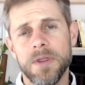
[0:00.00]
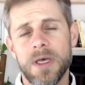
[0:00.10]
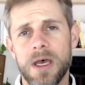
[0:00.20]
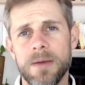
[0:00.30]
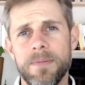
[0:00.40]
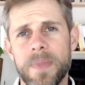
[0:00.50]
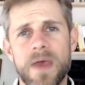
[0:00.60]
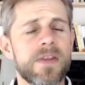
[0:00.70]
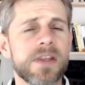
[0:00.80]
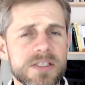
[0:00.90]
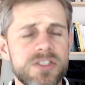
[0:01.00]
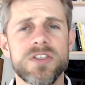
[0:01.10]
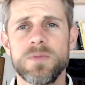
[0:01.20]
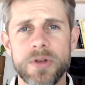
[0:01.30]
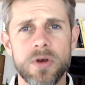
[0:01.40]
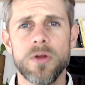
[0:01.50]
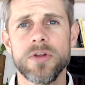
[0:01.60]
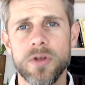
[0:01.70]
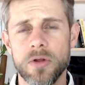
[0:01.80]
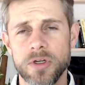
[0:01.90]
And the list just went on
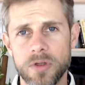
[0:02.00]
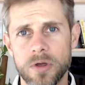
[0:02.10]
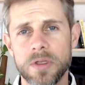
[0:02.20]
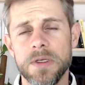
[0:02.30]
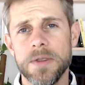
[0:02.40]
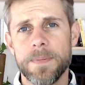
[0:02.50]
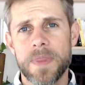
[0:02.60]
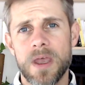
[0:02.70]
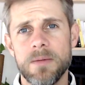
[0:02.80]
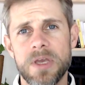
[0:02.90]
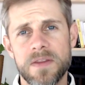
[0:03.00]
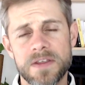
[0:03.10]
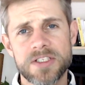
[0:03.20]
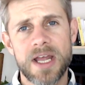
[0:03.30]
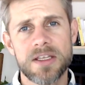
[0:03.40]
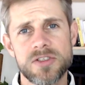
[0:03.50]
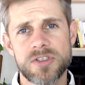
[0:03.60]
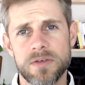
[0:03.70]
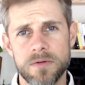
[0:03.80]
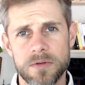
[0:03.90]
and on and on. I mean, and the
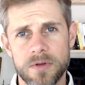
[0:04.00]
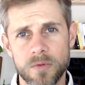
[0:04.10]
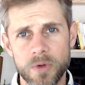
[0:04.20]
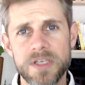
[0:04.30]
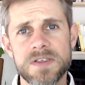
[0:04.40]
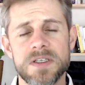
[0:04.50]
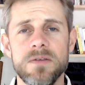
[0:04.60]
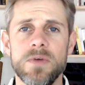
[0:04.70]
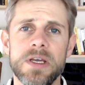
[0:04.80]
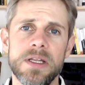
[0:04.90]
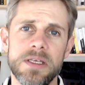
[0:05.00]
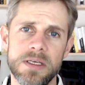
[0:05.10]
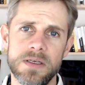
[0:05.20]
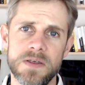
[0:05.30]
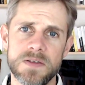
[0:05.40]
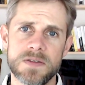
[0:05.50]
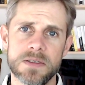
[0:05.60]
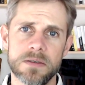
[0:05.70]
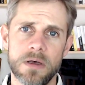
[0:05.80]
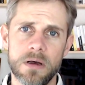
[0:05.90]
challenge that we see really is,
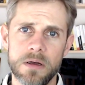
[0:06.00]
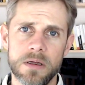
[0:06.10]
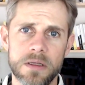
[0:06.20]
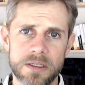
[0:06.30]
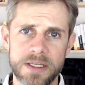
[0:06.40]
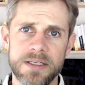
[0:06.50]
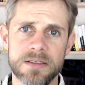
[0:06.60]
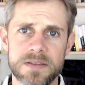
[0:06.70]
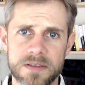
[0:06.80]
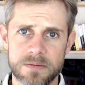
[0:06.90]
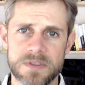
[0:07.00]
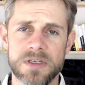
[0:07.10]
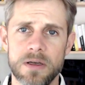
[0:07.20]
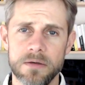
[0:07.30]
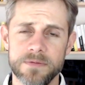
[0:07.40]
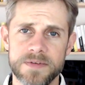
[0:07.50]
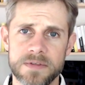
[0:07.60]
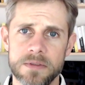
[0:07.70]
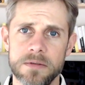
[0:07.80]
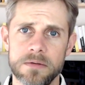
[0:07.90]
are leaders
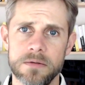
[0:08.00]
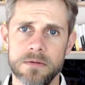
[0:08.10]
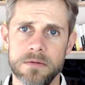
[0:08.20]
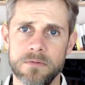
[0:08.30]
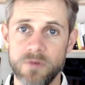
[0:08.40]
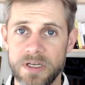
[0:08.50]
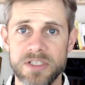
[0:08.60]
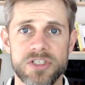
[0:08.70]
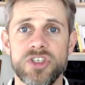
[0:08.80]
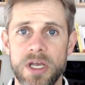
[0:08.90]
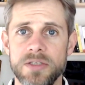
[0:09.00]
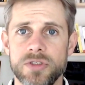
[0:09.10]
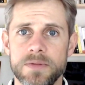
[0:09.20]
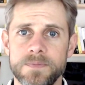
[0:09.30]
themselves ready to change?